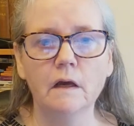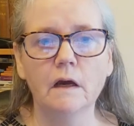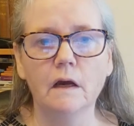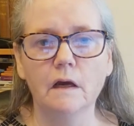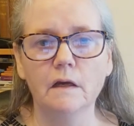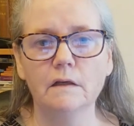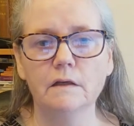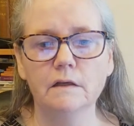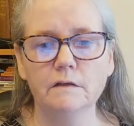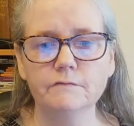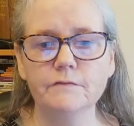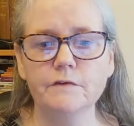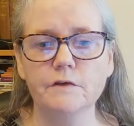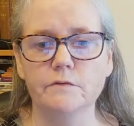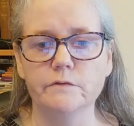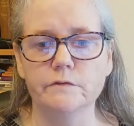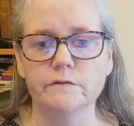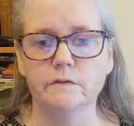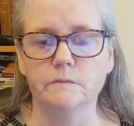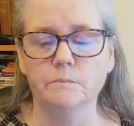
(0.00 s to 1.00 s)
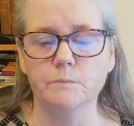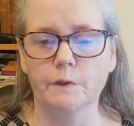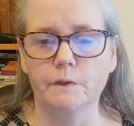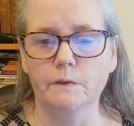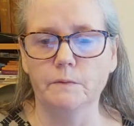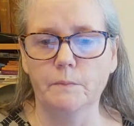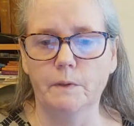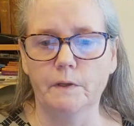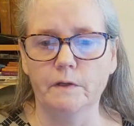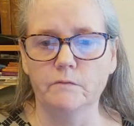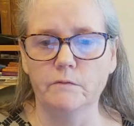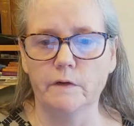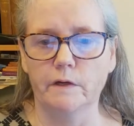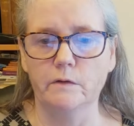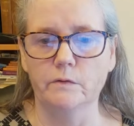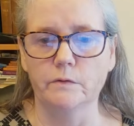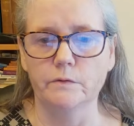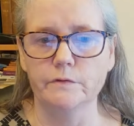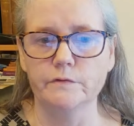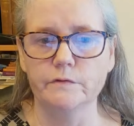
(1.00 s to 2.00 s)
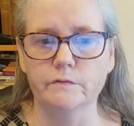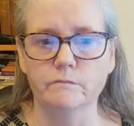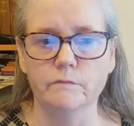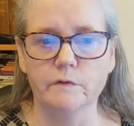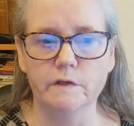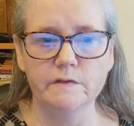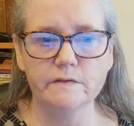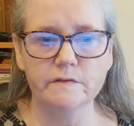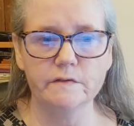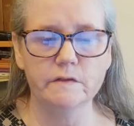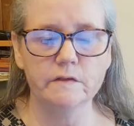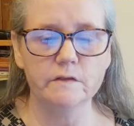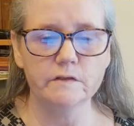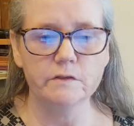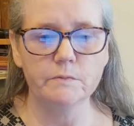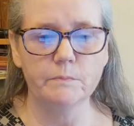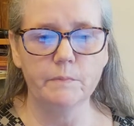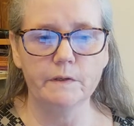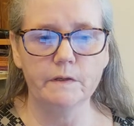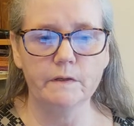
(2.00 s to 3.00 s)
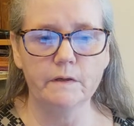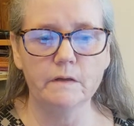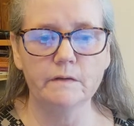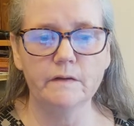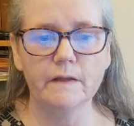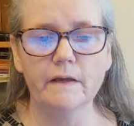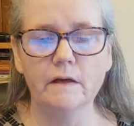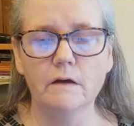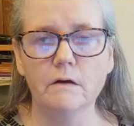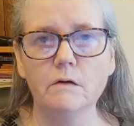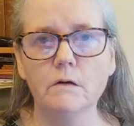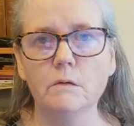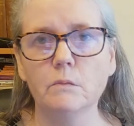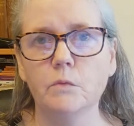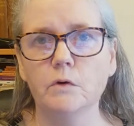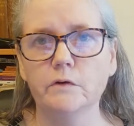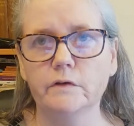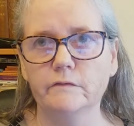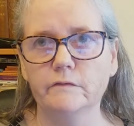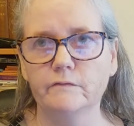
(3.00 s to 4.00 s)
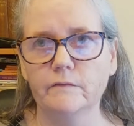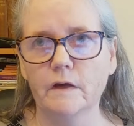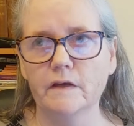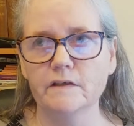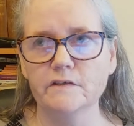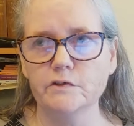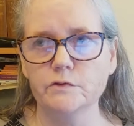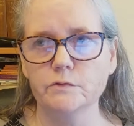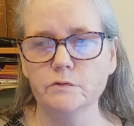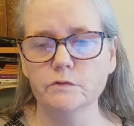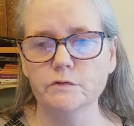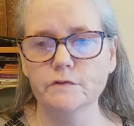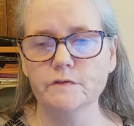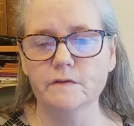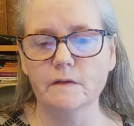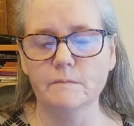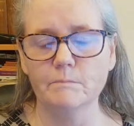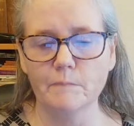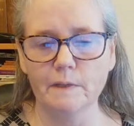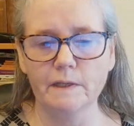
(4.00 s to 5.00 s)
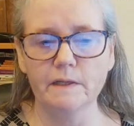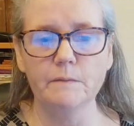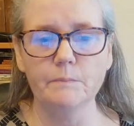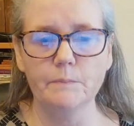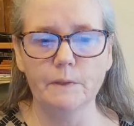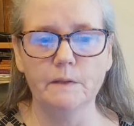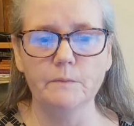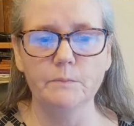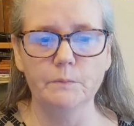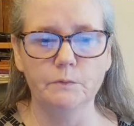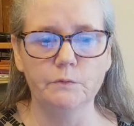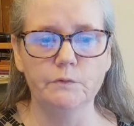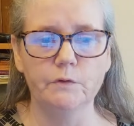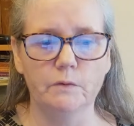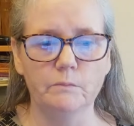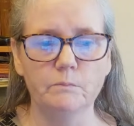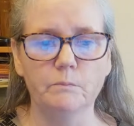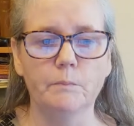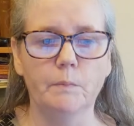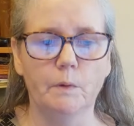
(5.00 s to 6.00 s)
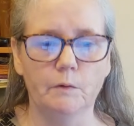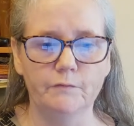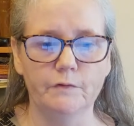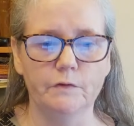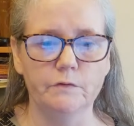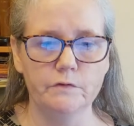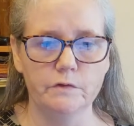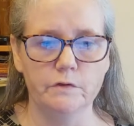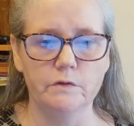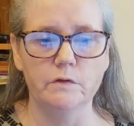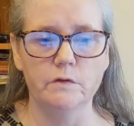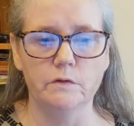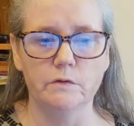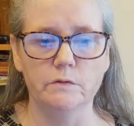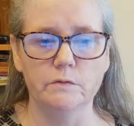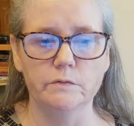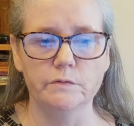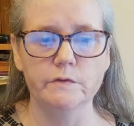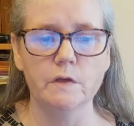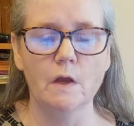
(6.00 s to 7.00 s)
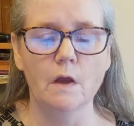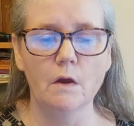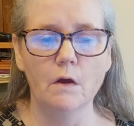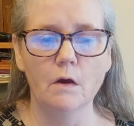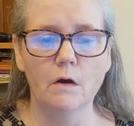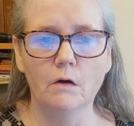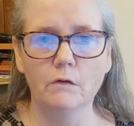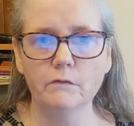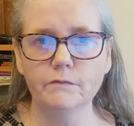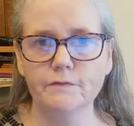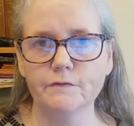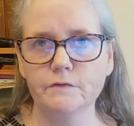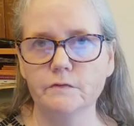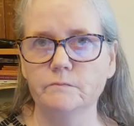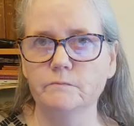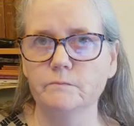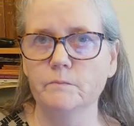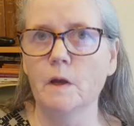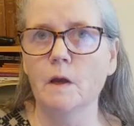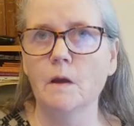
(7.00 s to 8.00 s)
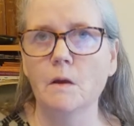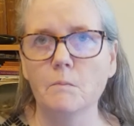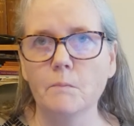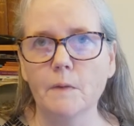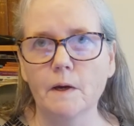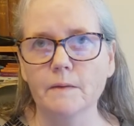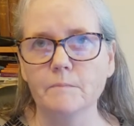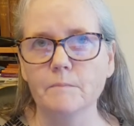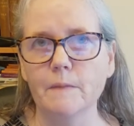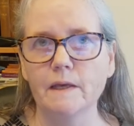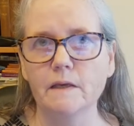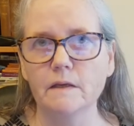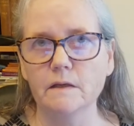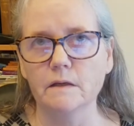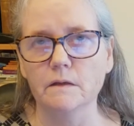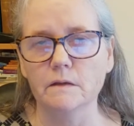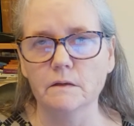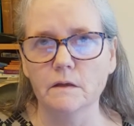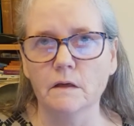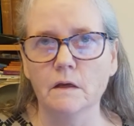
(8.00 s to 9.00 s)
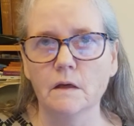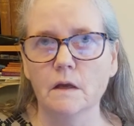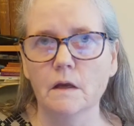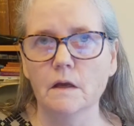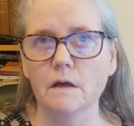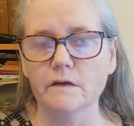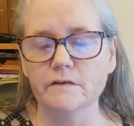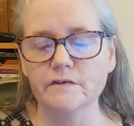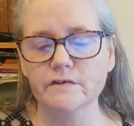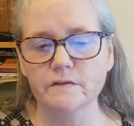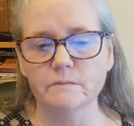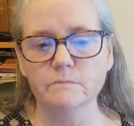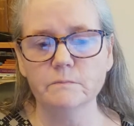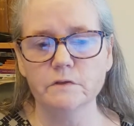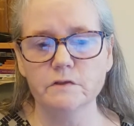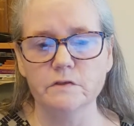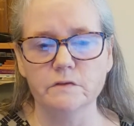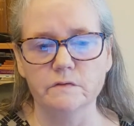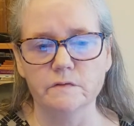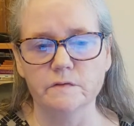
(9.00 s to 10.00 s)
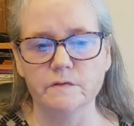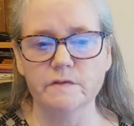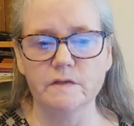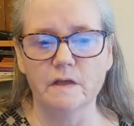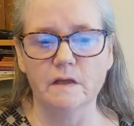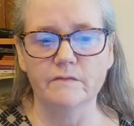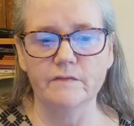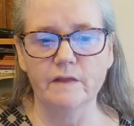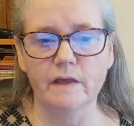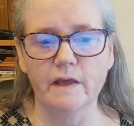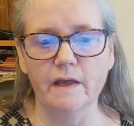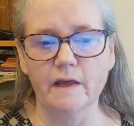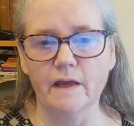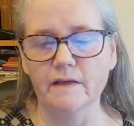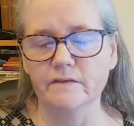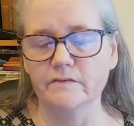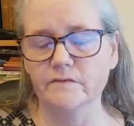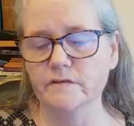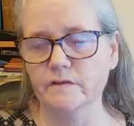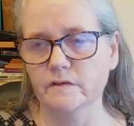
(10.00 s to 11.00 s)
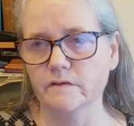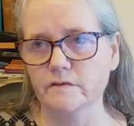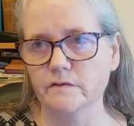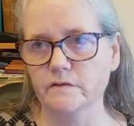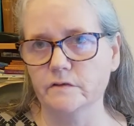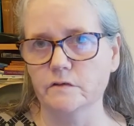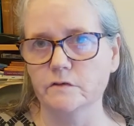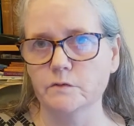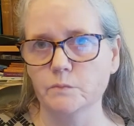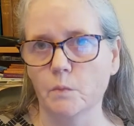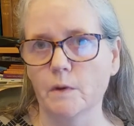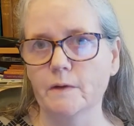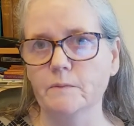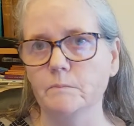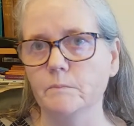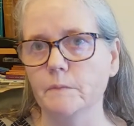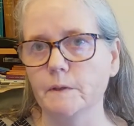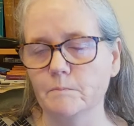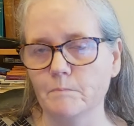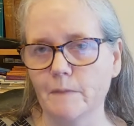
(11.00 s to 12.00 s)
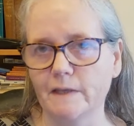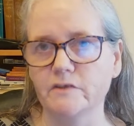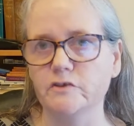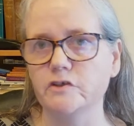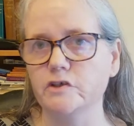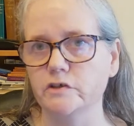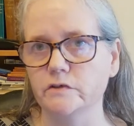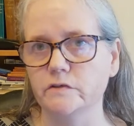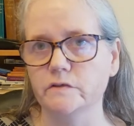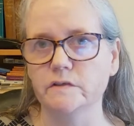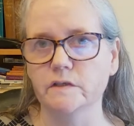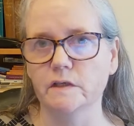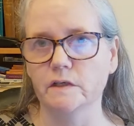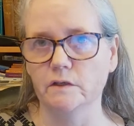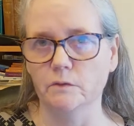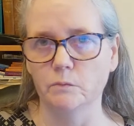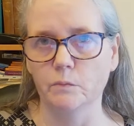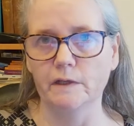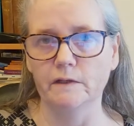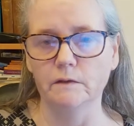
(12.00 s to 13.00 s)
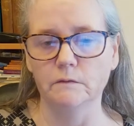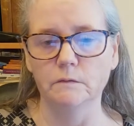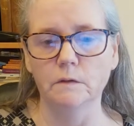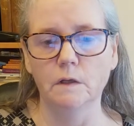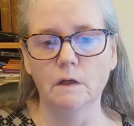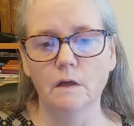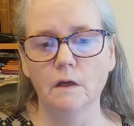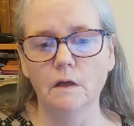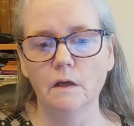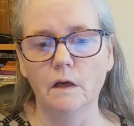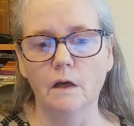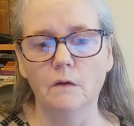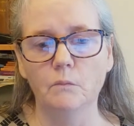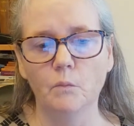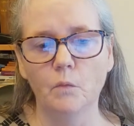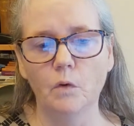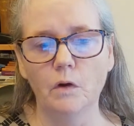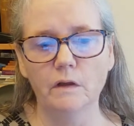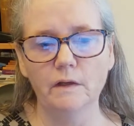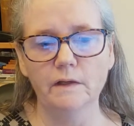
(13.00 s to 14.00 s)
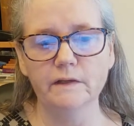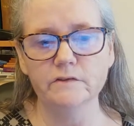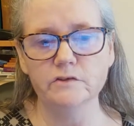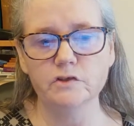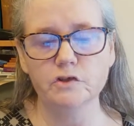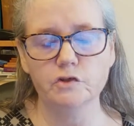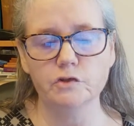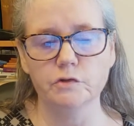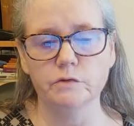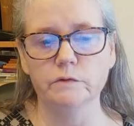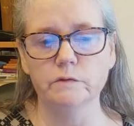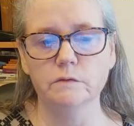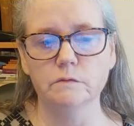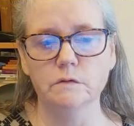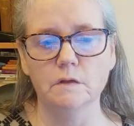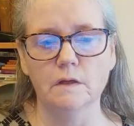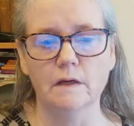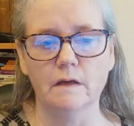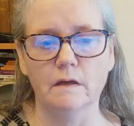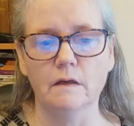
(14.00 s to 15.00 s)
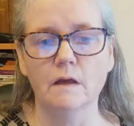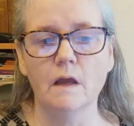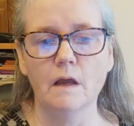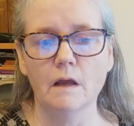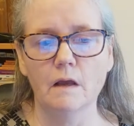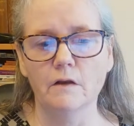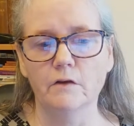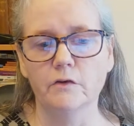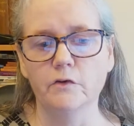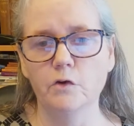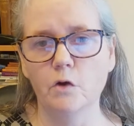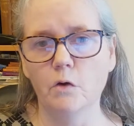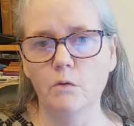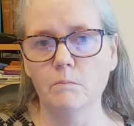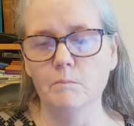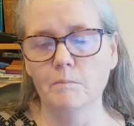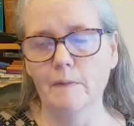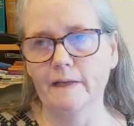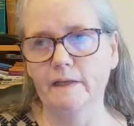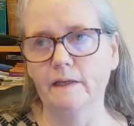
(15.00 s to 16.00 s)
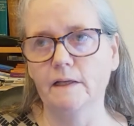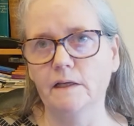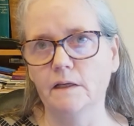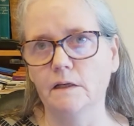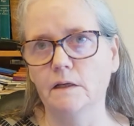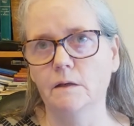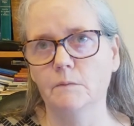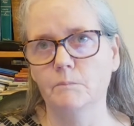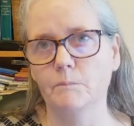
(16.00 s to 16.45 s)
I love using probate records in research, but they are a source that many people don't bother to use, often by making assumptions that their ancestors won't be mentioned in a will. And while it's true that not many